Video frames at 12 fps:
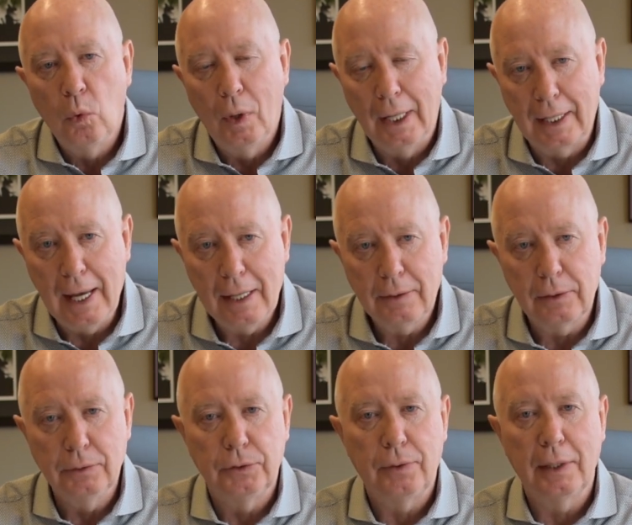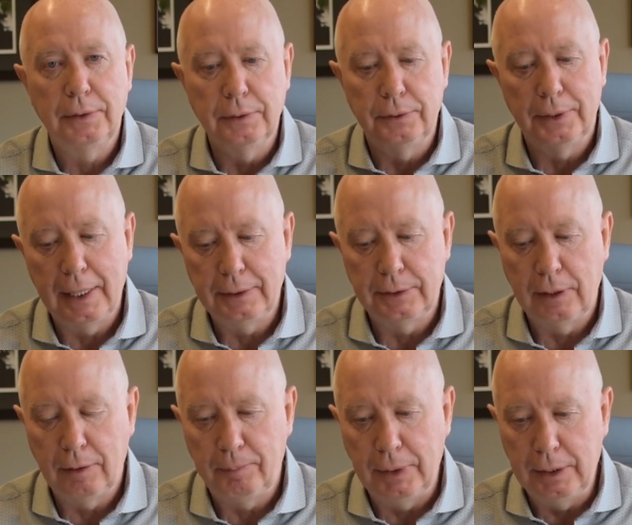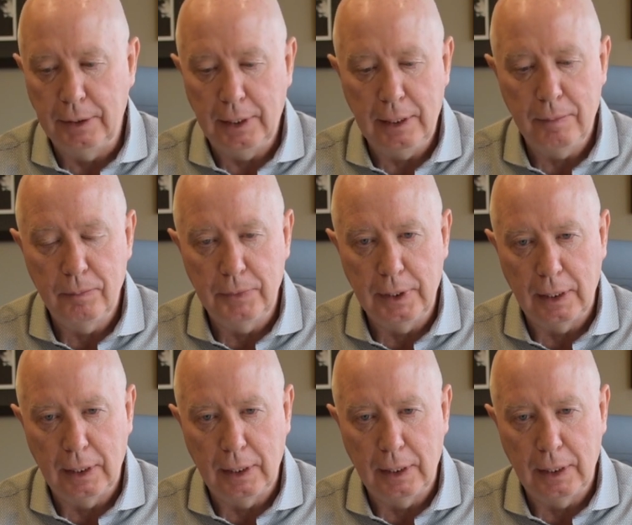Well, again, construction sites have been deemed